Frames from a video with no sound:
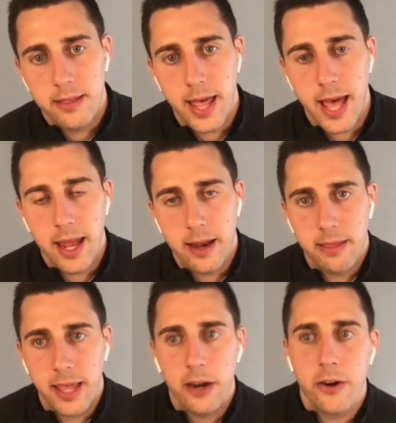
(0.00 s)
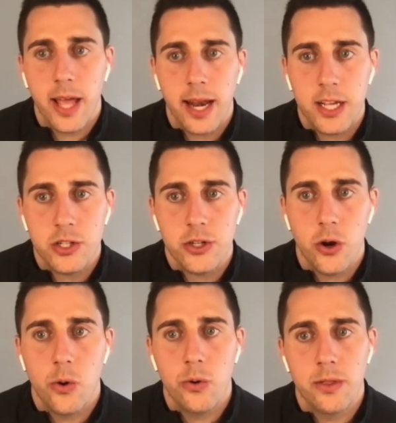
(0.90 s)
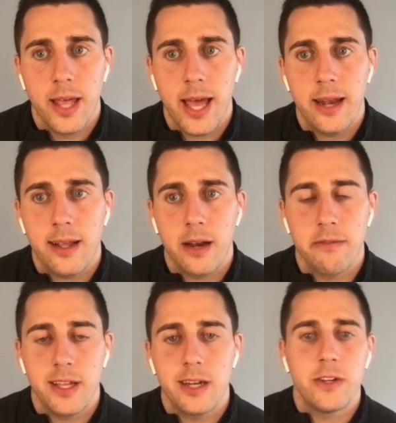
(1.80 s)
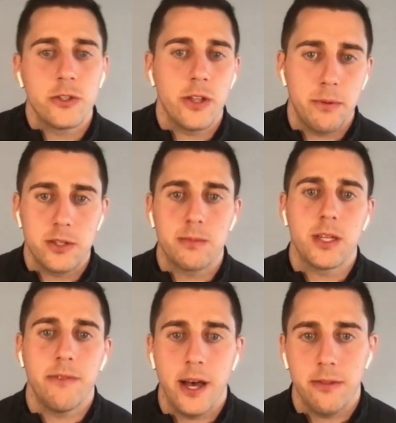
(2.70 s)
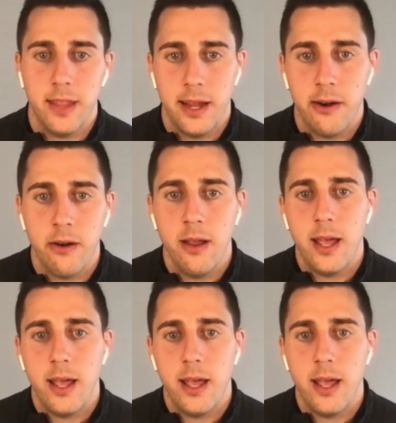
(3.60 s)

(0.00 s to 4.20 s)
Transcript: that the internet has shown that kind of the individual that puts himself out there